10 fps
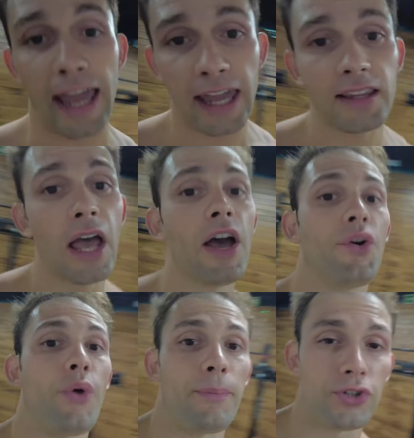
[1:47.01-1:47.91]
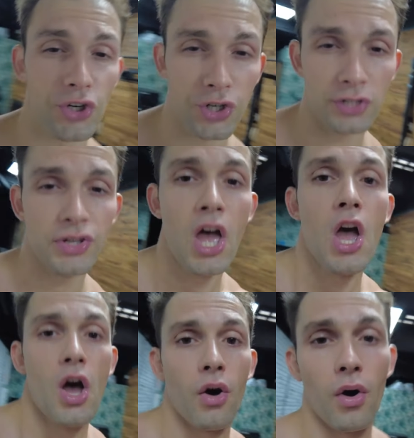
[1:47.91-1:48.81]
8 repetitions
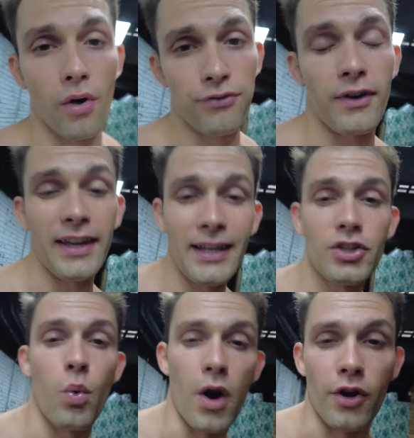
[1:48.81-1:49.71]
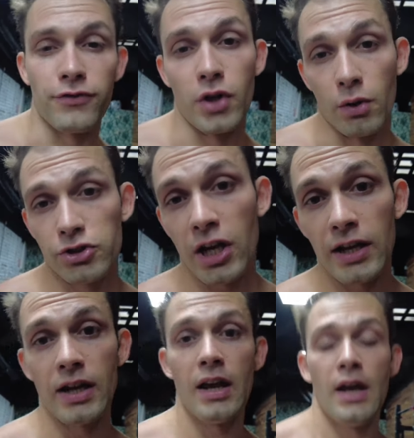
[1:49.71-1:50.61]
of each one of those.
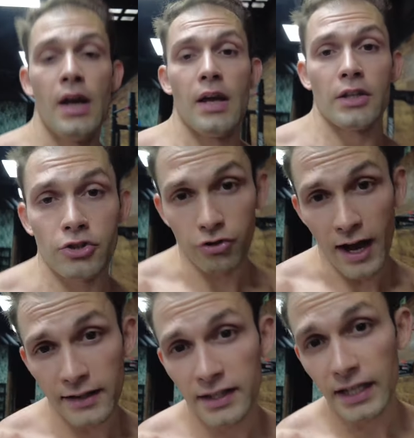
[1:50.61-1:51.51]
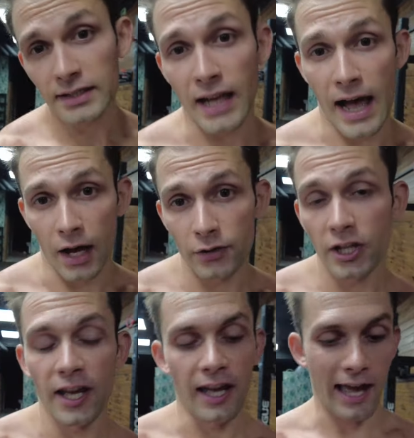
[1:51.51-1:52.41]
Try this out
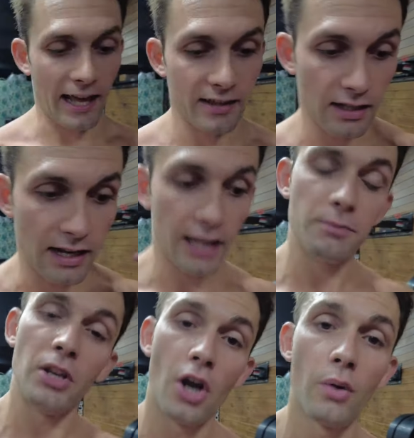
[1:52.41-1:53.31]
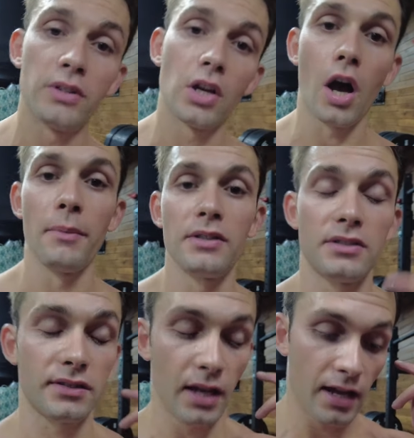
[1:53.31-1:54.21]
and let me know in the comment
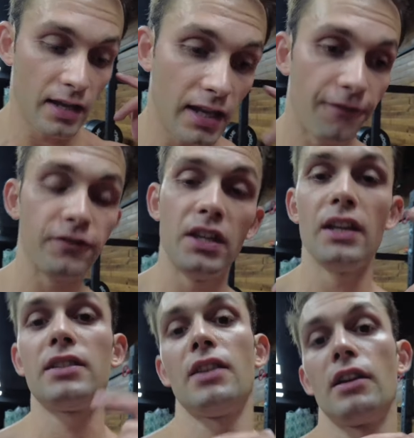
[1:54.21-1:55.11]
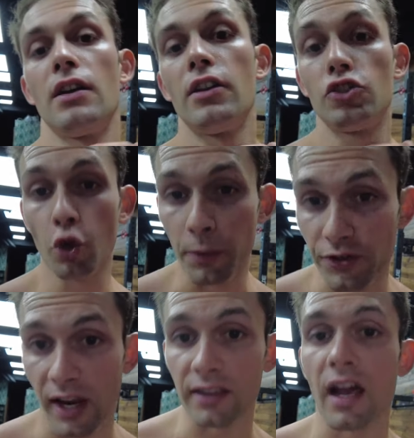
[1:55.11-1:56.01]
if this
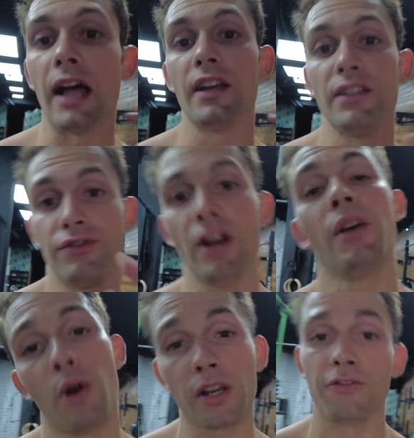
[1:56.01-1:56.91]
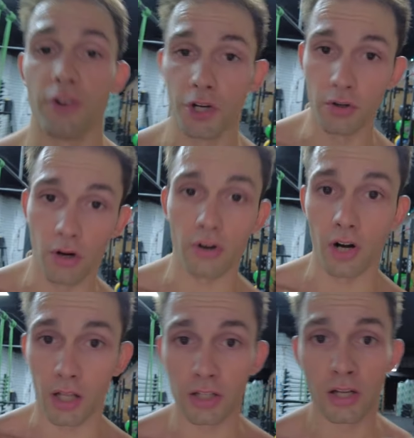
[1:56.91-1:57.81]
superset is really working for you or not.